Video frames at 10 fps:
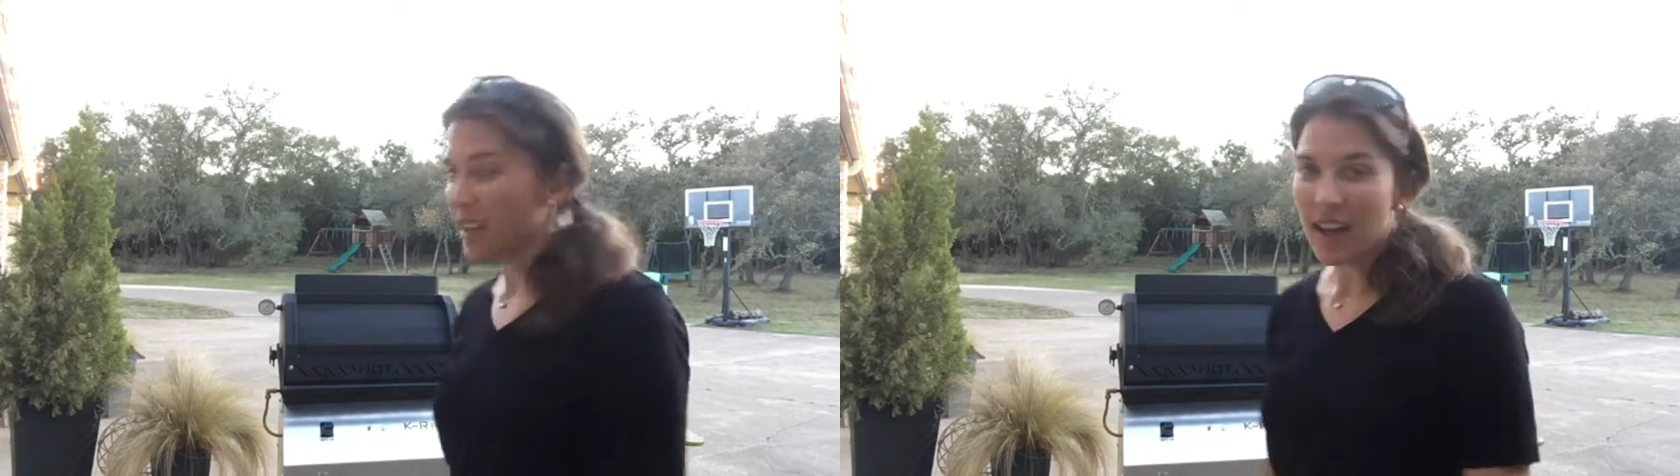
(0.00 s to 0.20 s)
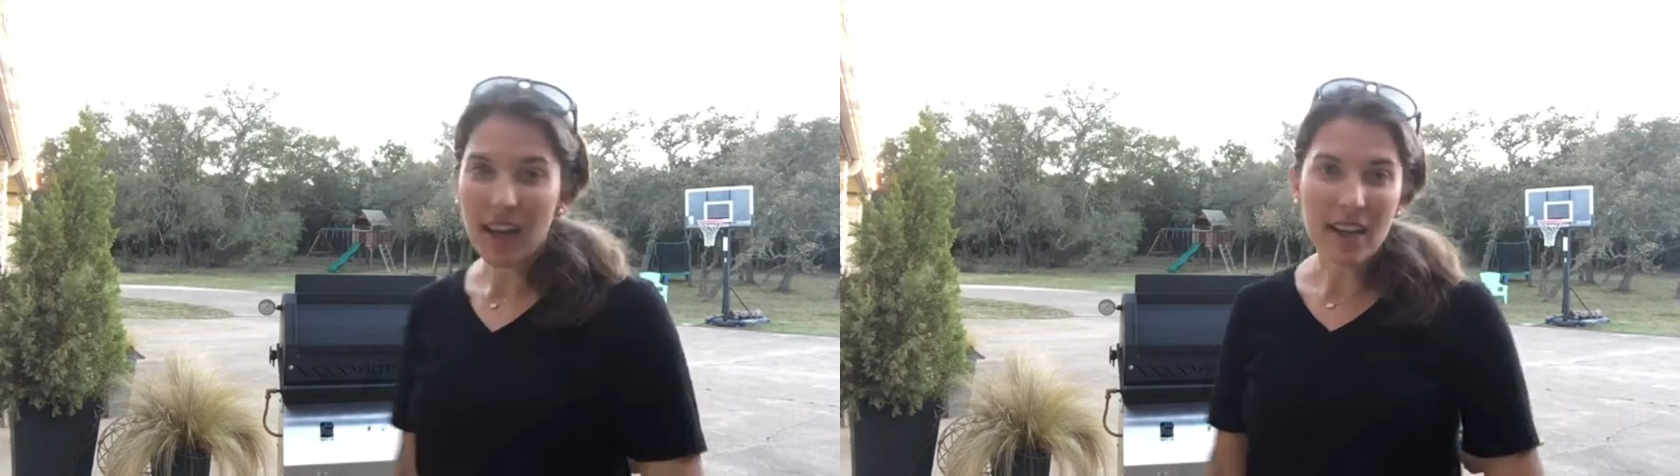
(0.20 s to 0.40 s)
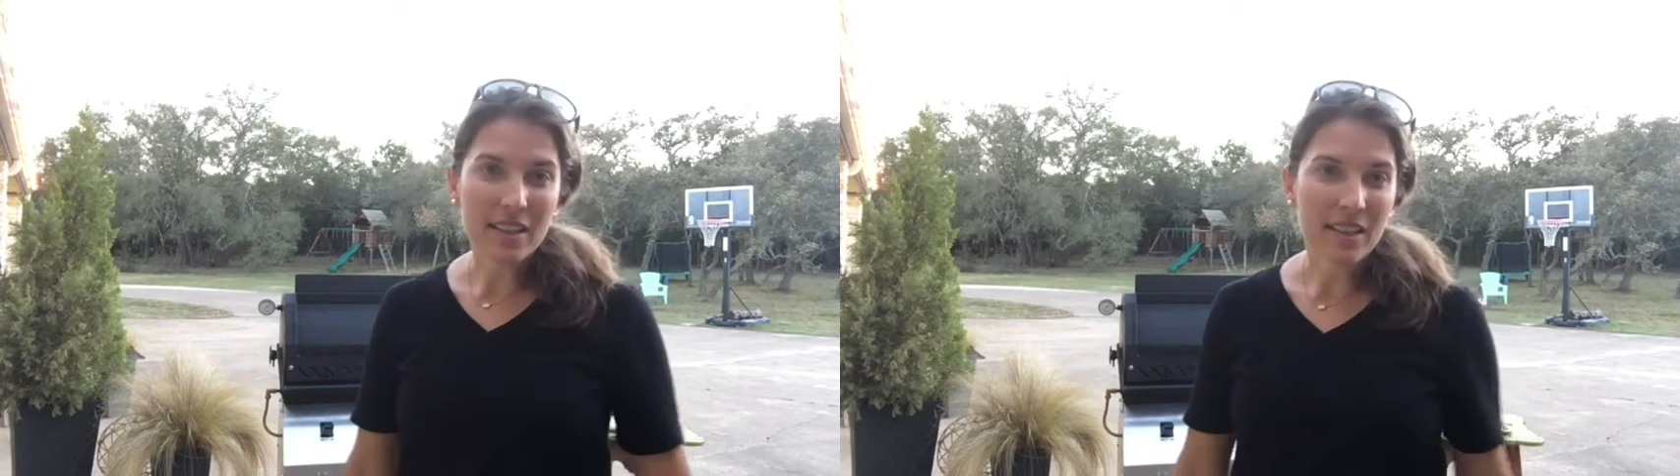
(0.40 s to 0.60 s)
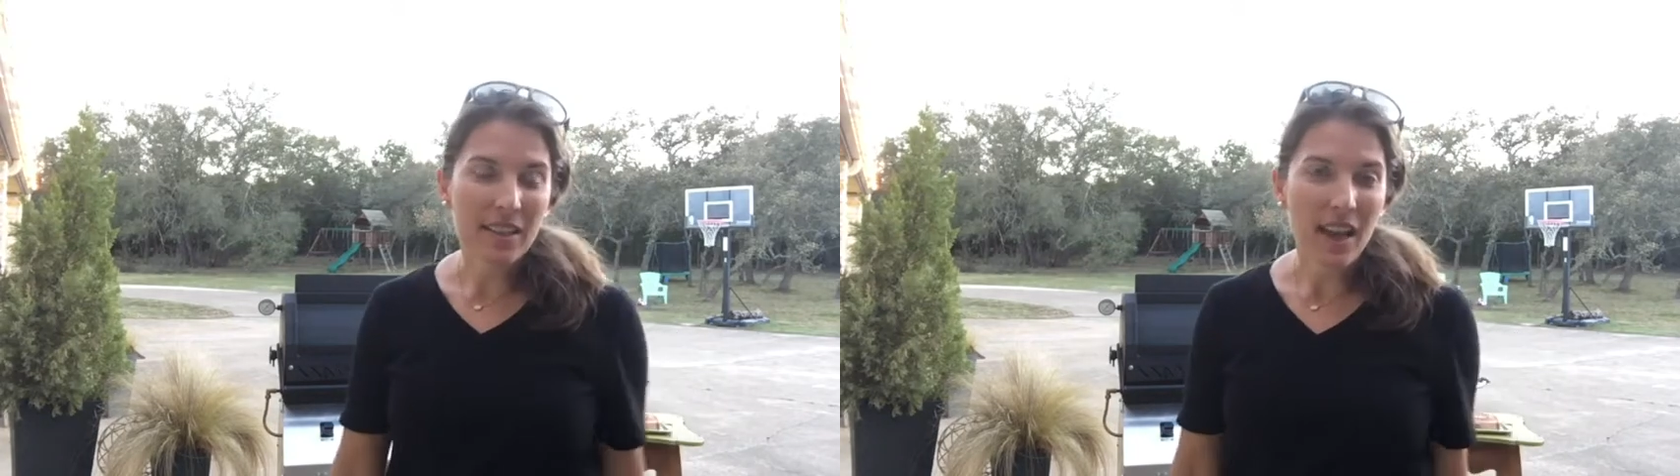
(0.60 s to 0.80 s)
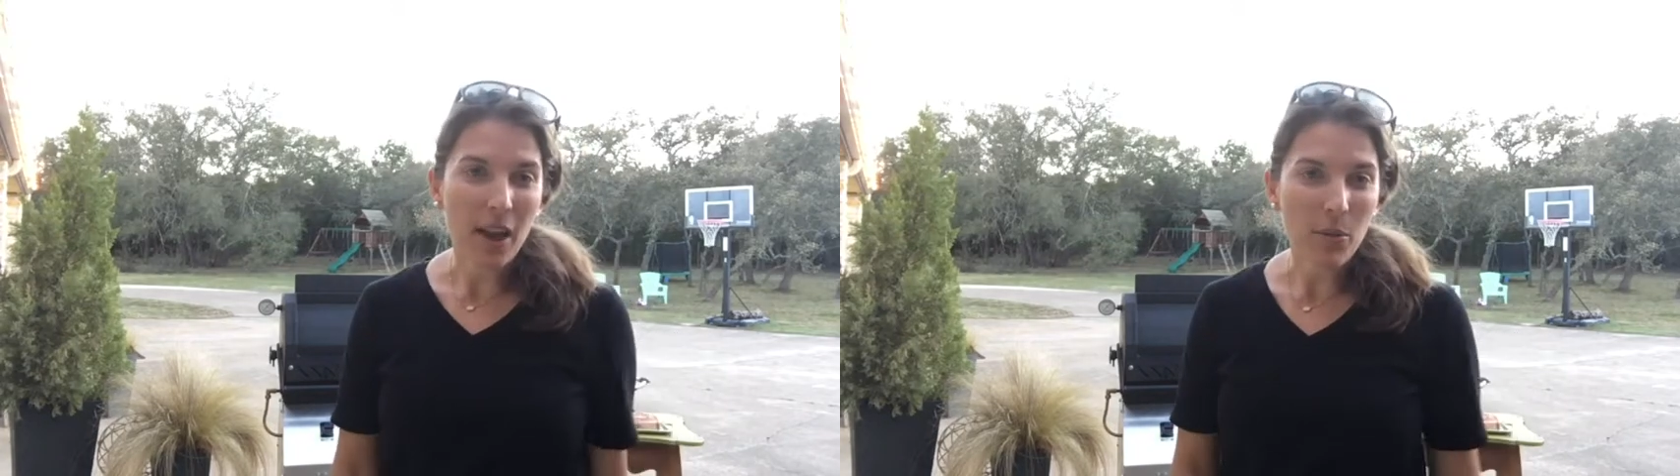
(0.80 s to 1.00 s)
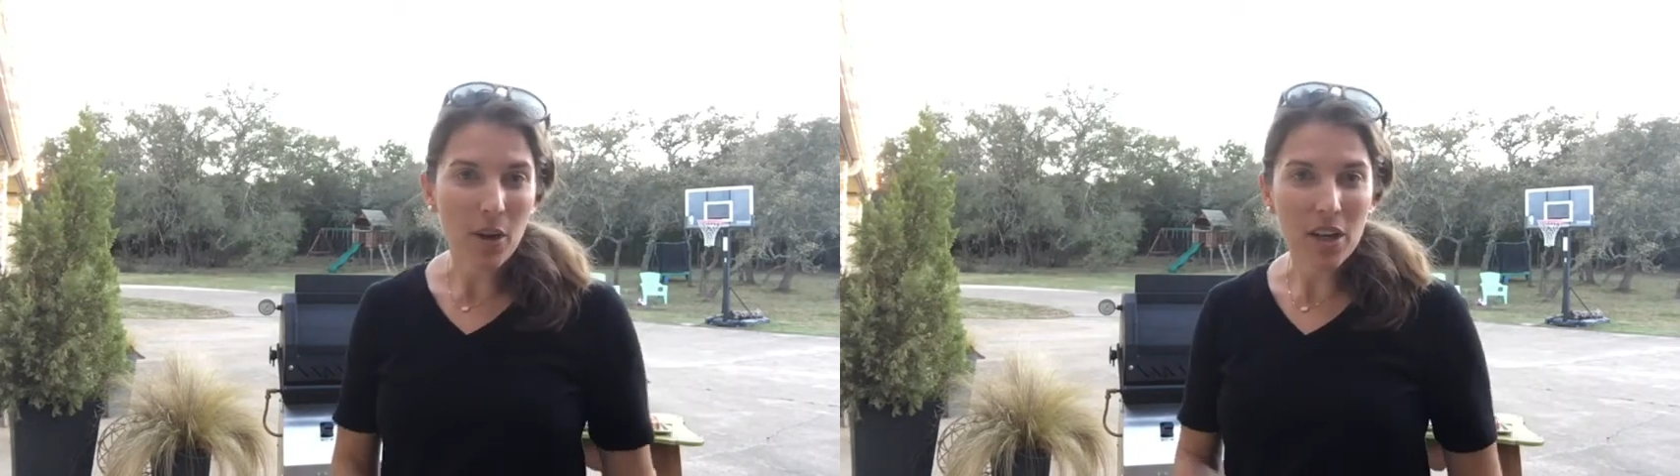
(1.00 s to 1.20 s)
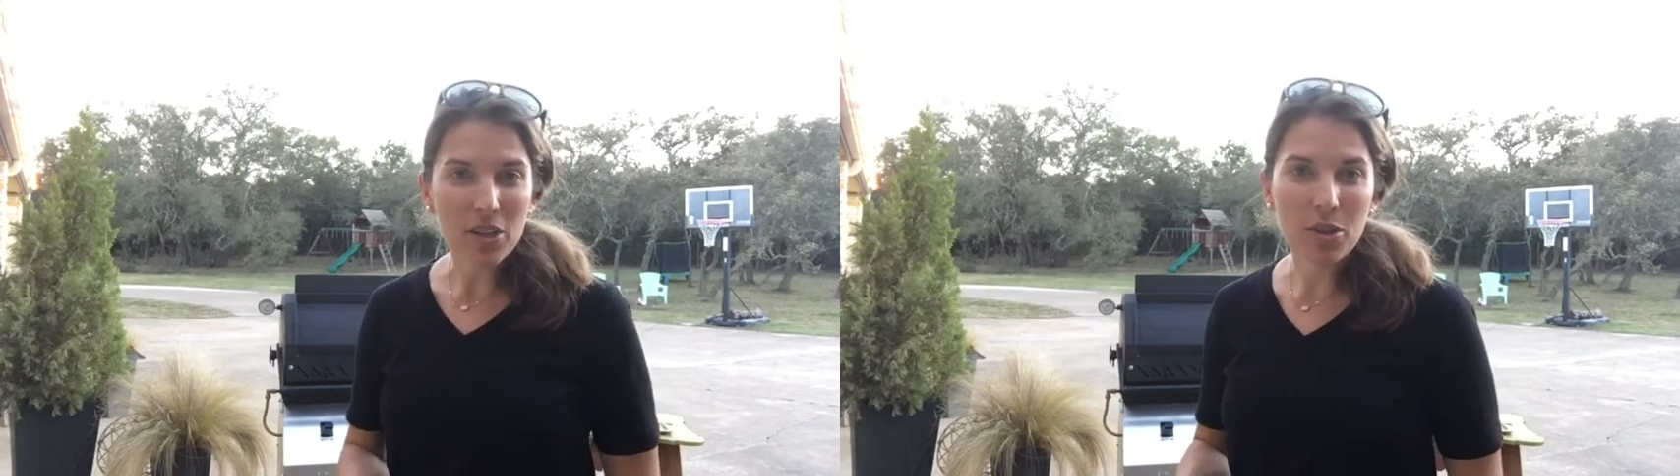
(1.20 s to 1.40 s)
Tonight, I wanted